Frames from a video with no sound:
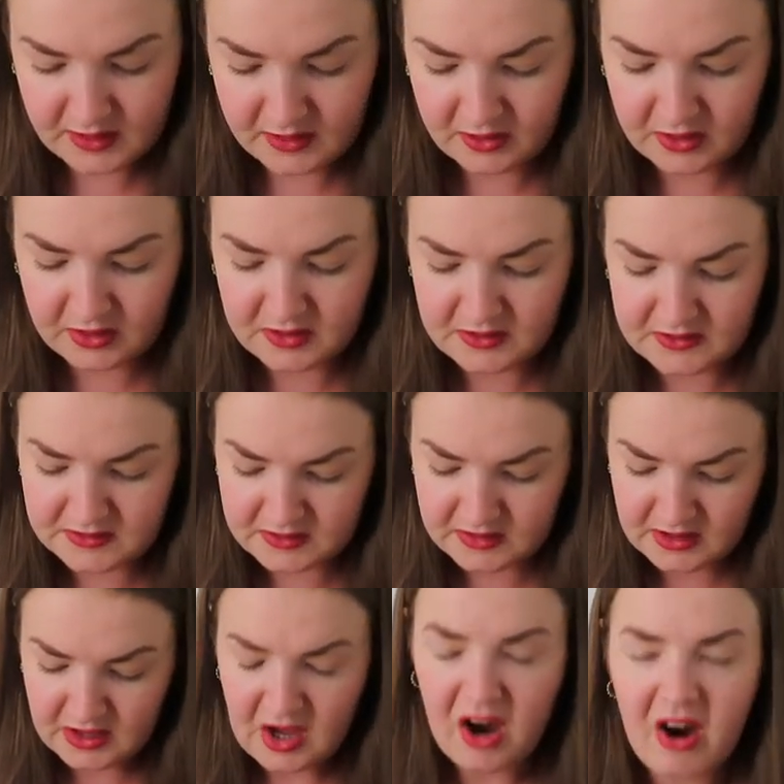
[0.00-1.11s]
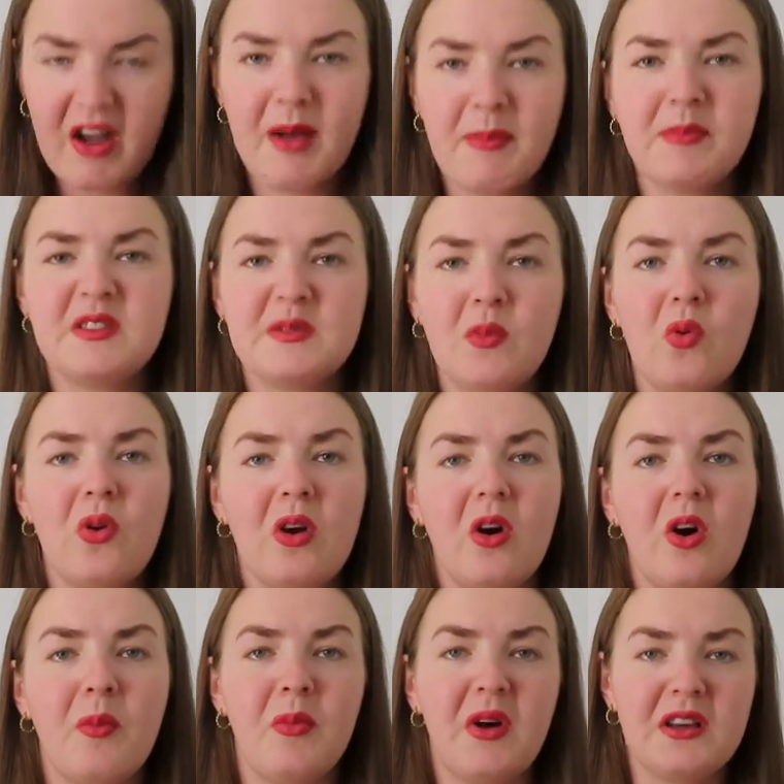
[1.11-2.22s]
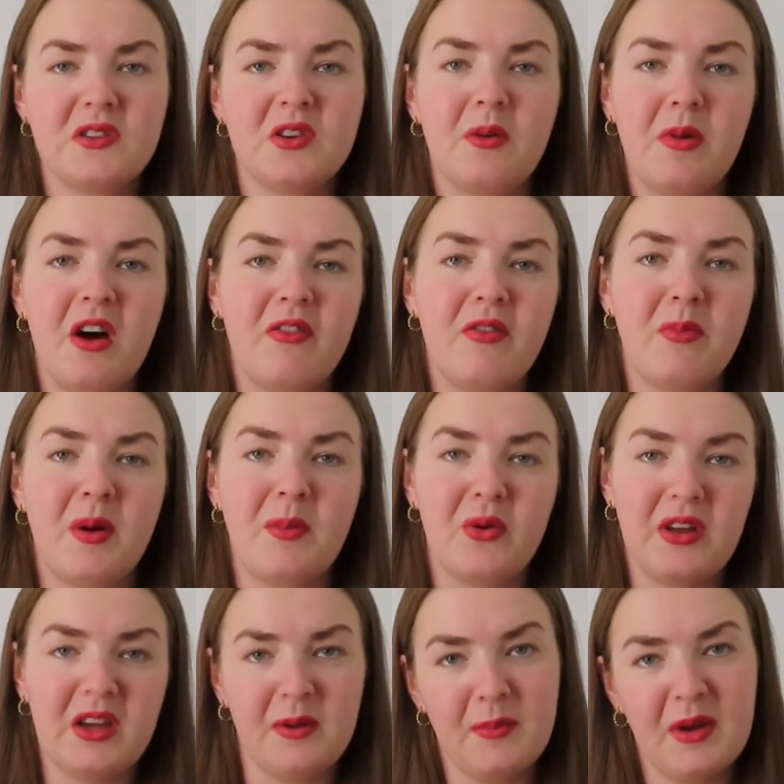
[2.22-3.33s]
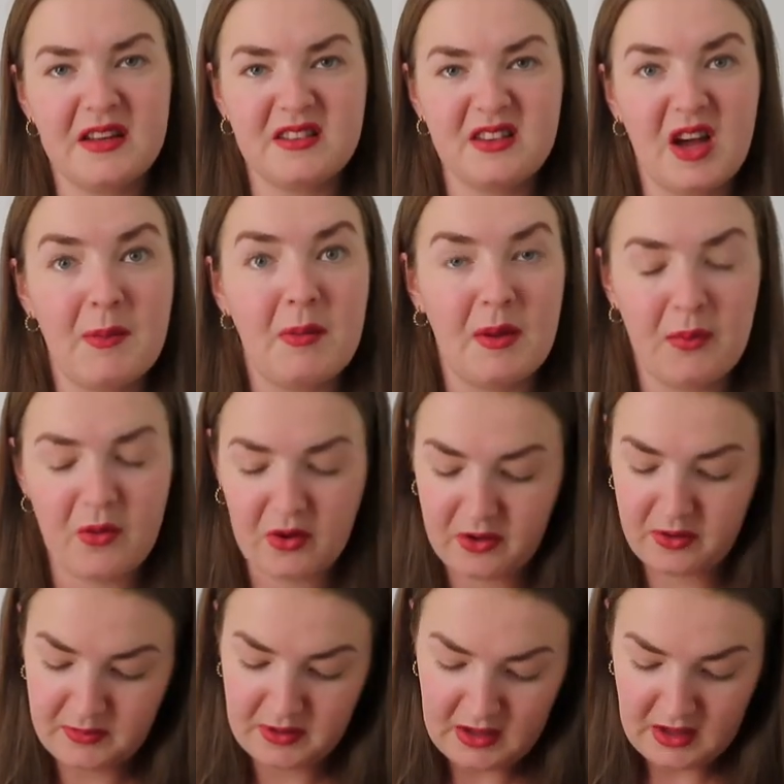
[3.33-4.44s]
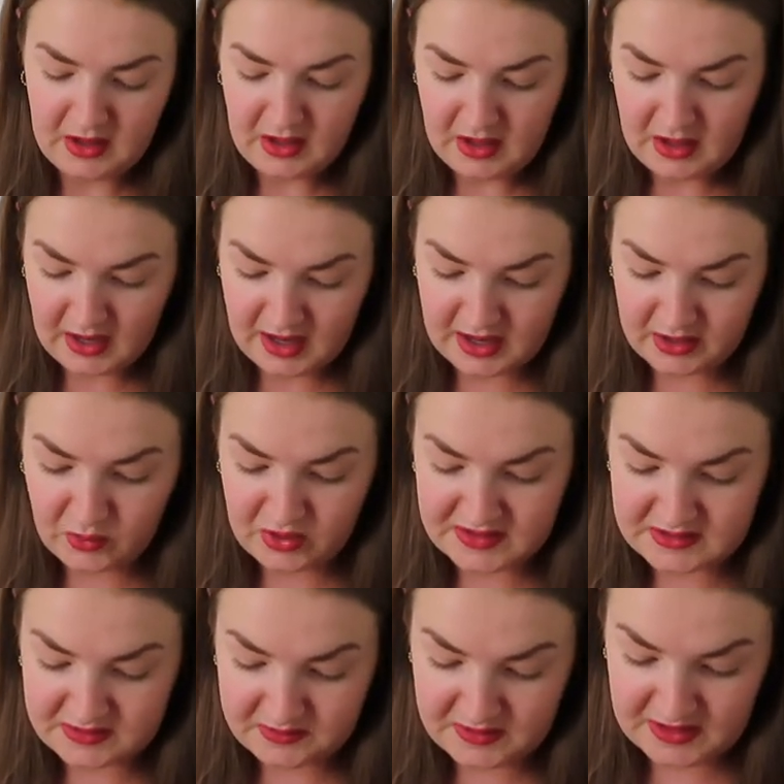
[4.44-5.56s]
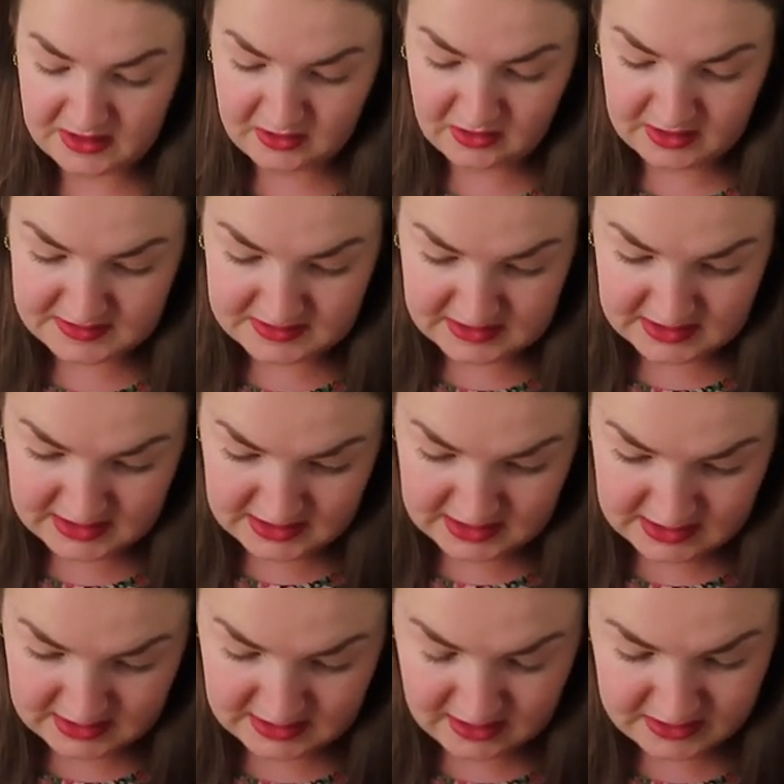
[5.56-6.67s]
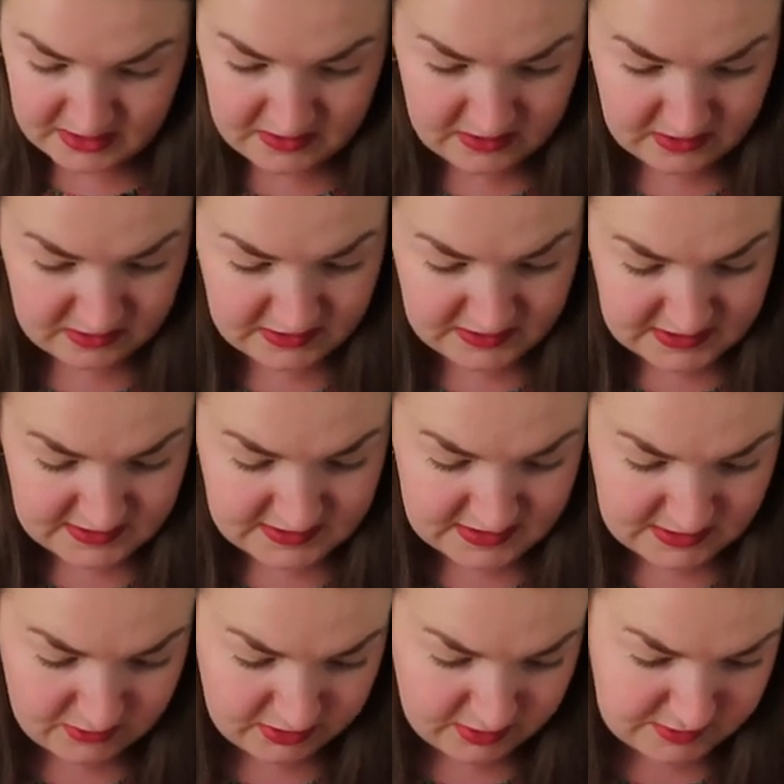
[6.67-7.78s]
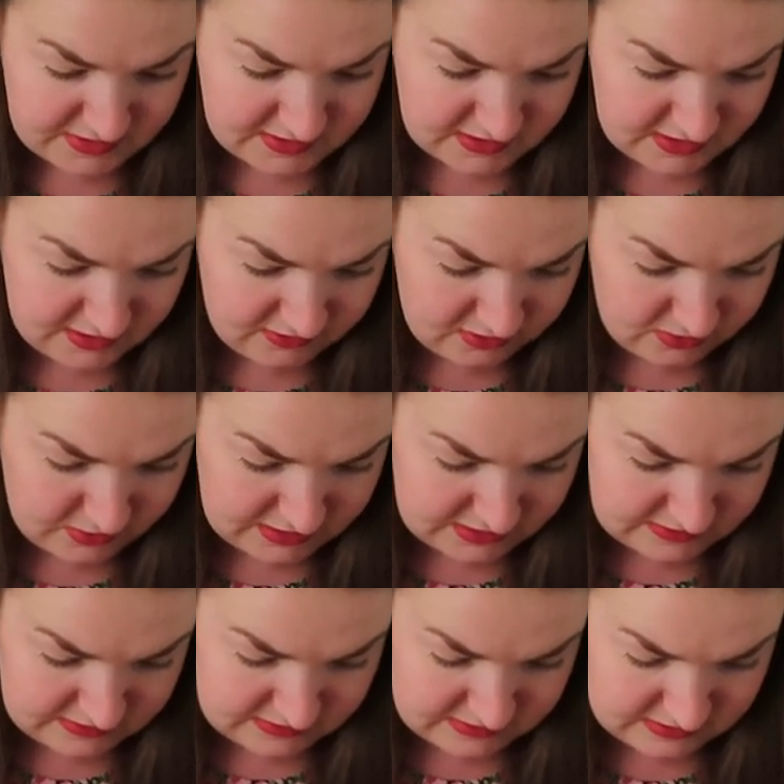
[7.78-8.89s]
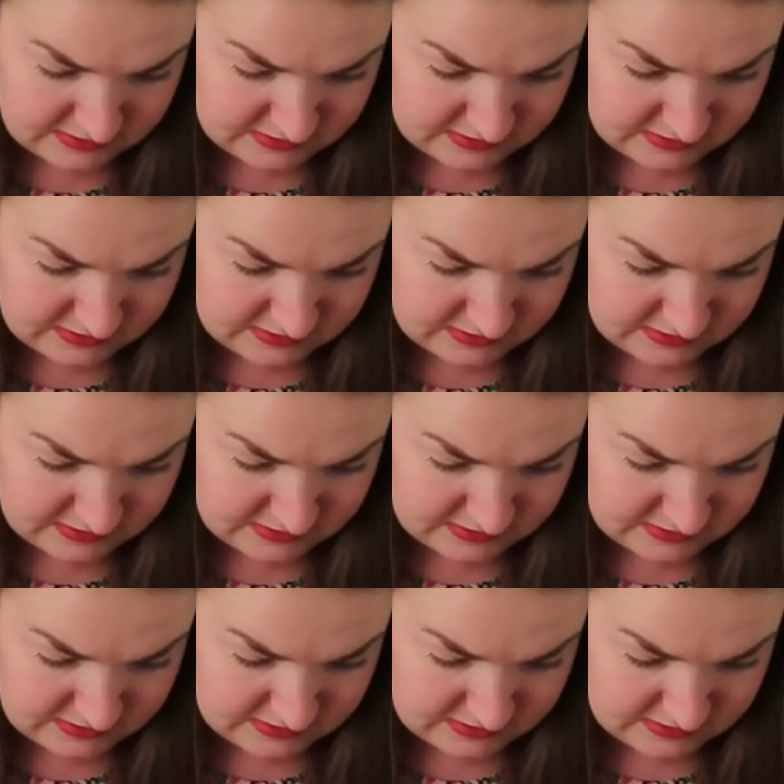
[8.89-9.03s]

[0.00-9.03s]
because I am smaller on my top half of my body compared to like my bottom and I want it to fit nicely. I don't know, does it say what the material is?